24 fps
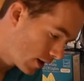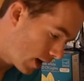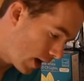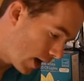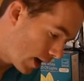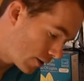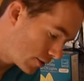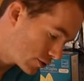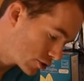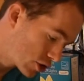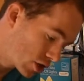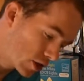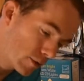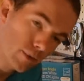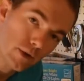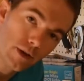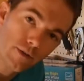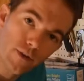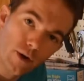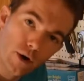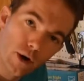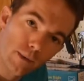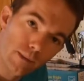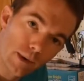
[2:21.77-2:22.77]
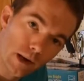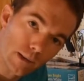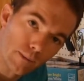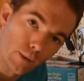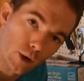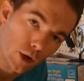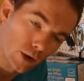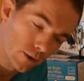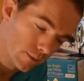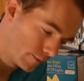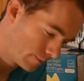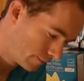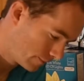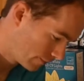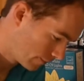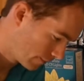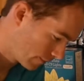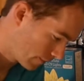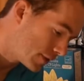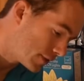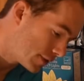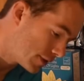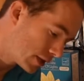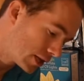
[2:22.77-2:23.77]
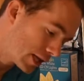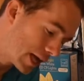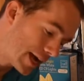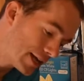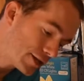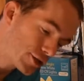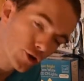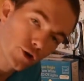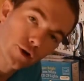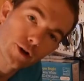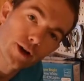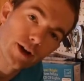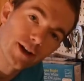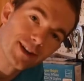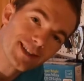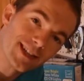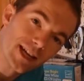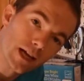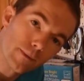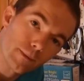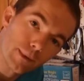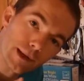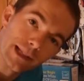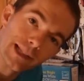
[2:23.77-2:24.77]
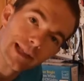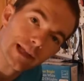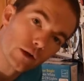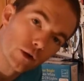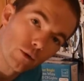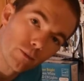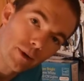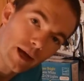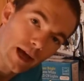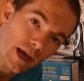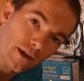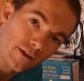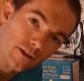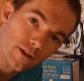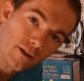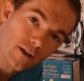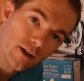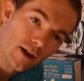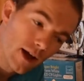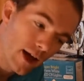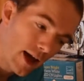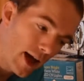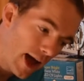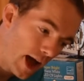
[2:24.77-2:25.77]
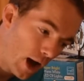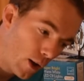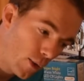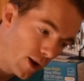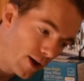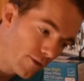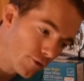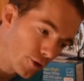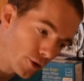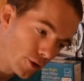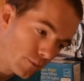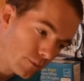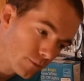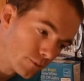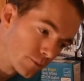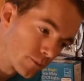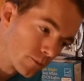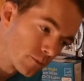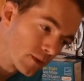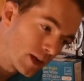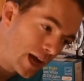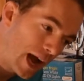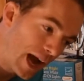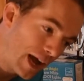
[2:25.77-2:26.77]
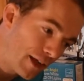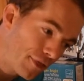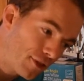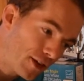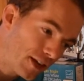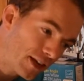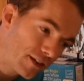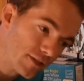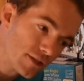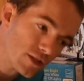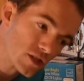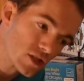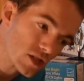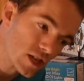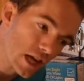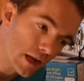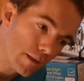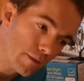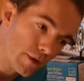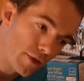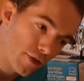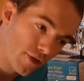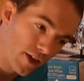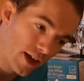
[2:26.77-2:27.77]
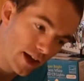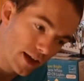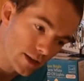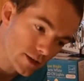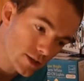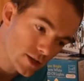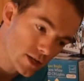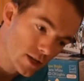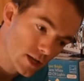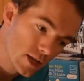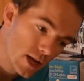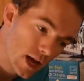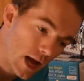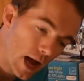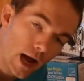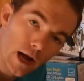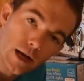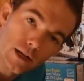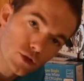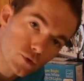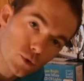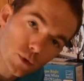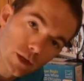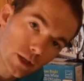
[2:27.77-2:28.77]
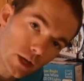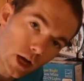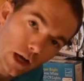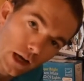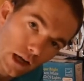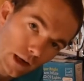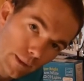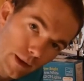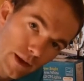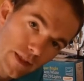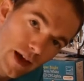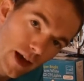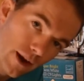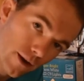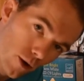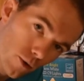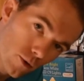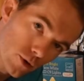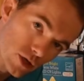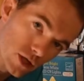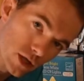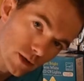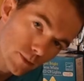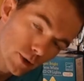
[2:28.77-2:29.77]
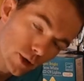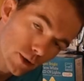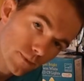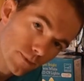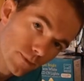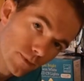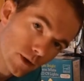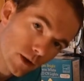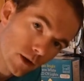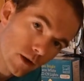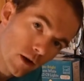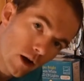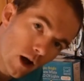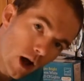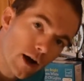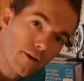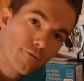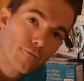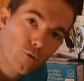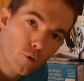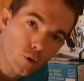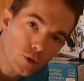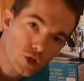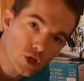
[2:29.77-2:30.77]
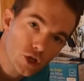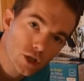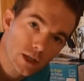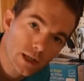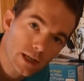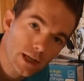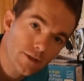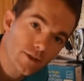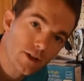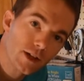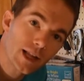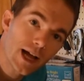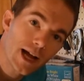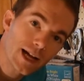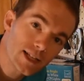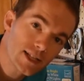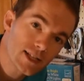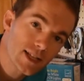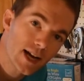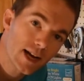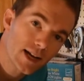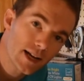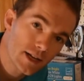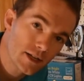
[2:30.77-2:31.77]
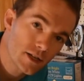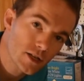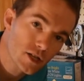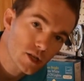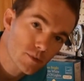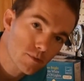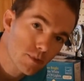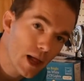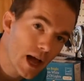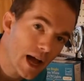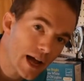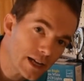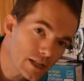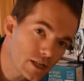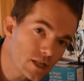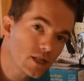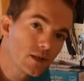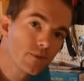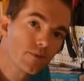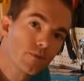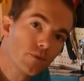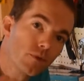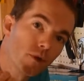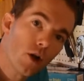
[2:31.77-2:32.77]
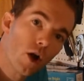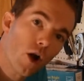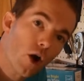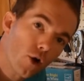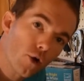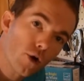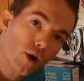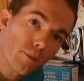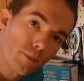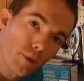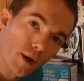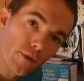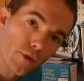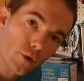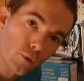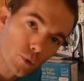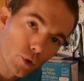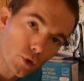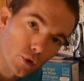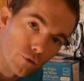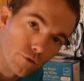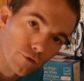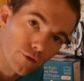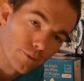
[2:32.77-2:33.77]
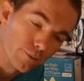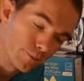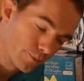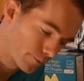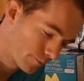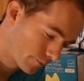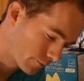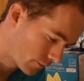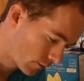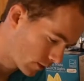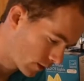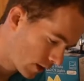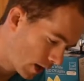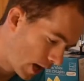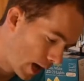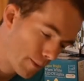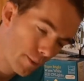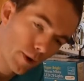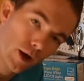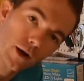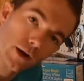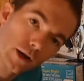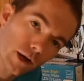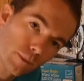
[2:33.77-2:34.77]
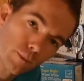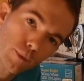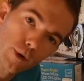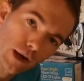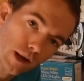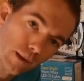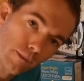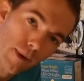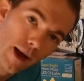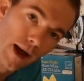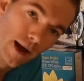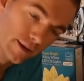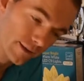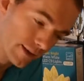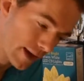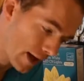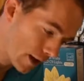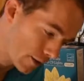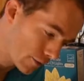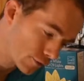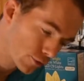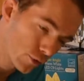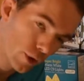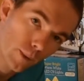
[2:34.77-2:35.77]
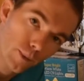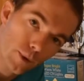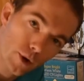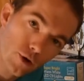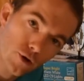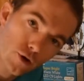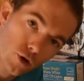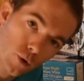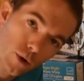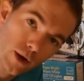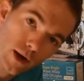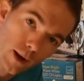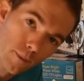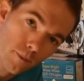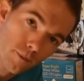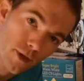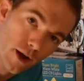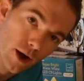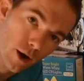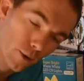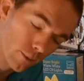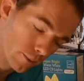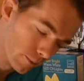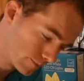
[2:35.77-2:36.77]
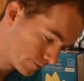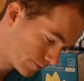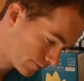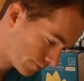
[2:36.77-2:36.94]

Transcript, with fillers: uh, is going to be very minimal. The lights are going to dim a little bit. However, I think in the scheme of things, uh, it's really not going to be that noticeable. Unfortunately, the lights that I need to splice are up on the roof. I'm not going to bring them back down, so I'm going to do it up there.